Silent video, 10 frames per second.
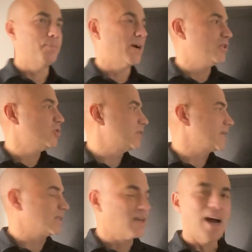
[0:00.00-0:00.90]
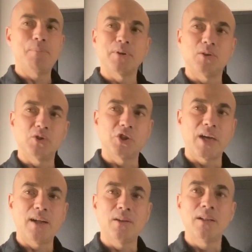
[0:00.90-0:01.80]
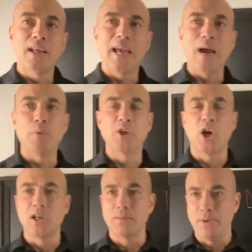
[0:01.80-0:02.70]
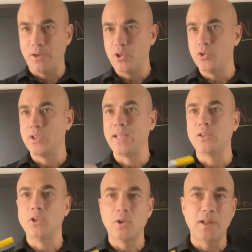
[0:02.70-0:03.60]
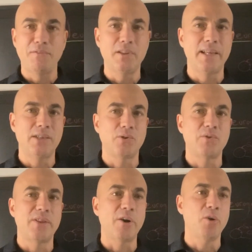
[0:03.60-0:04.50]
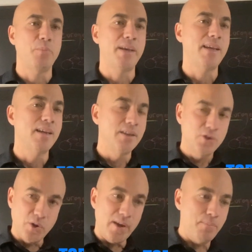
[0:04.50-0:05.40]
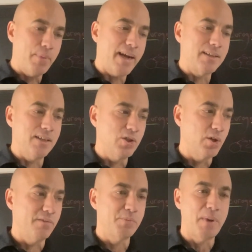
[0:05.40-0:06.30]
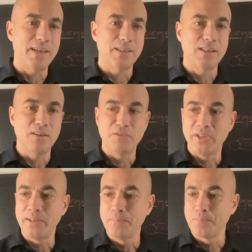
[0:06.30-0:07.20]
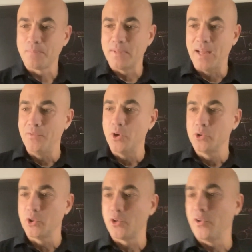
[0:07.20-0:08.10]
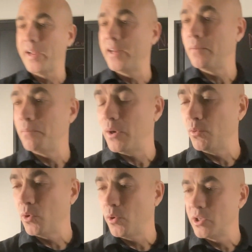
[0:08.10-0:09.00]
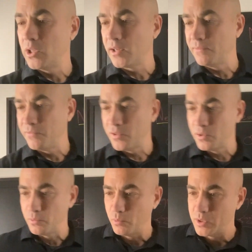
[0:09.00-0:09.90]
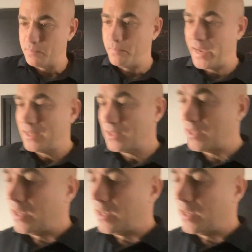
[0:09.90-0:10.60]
about using a topical gel, and we talked about using low-level laser therapy to impact these nerves positively, and those are great, but we're always looking for what's best.